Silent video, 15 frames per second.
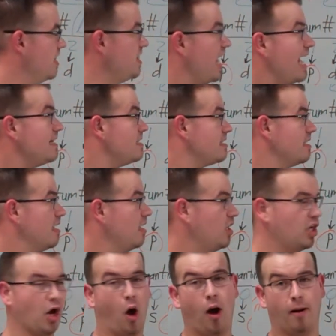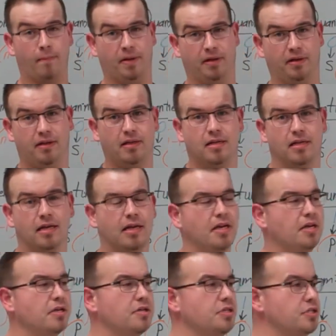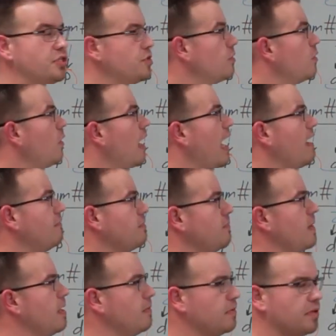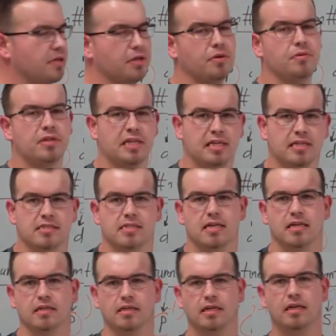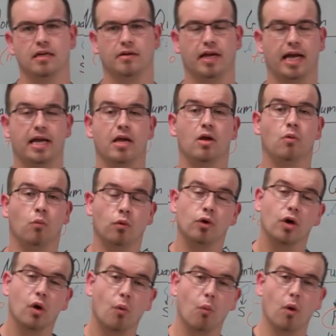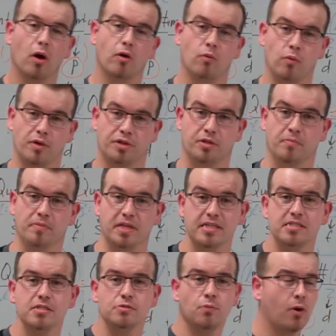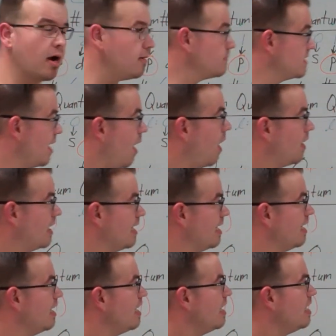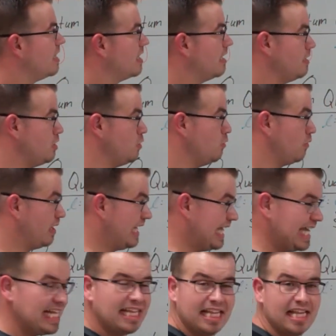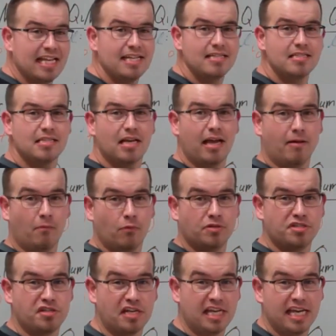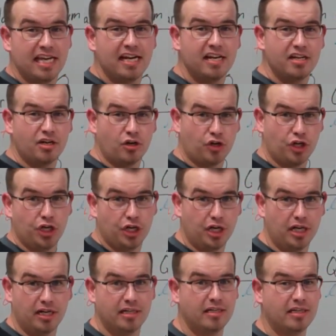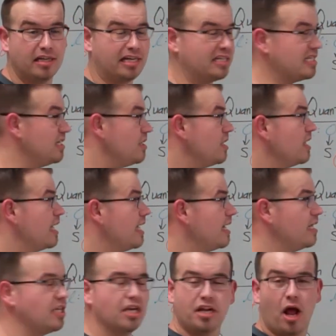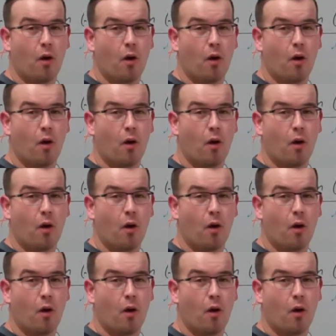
That's carbon. You're going to have to be able to do these. Okay, we're going to work with them. This is where I'm talking that you'll get this, and once you get it, you're good. Until you get it, you